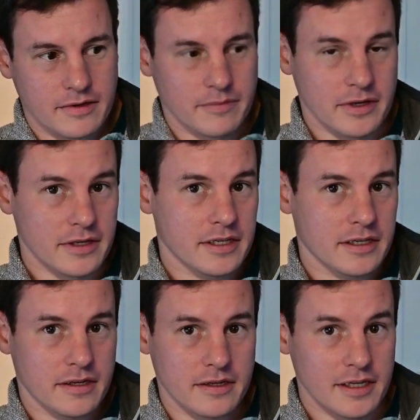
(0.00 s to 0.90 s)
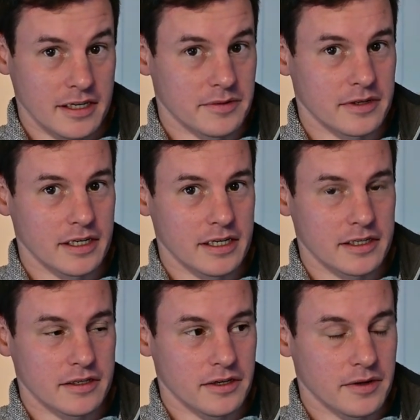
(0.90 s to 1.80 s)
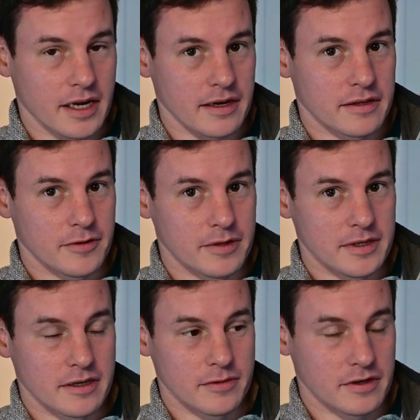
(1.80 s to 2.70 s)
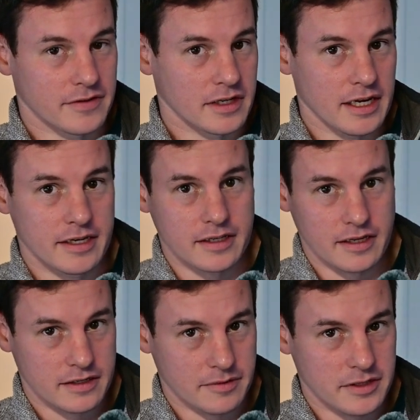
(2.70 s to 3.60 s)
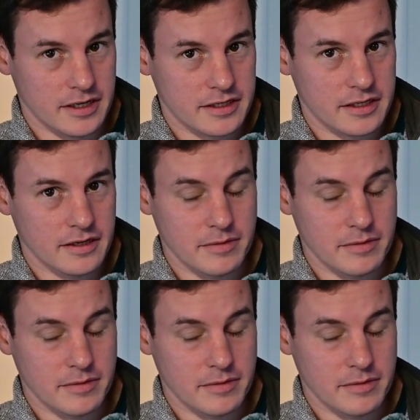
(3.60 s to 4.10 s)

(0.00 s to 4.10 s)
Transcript: But it is what it is in the UK at the moment. I'm not even going to get into that subject.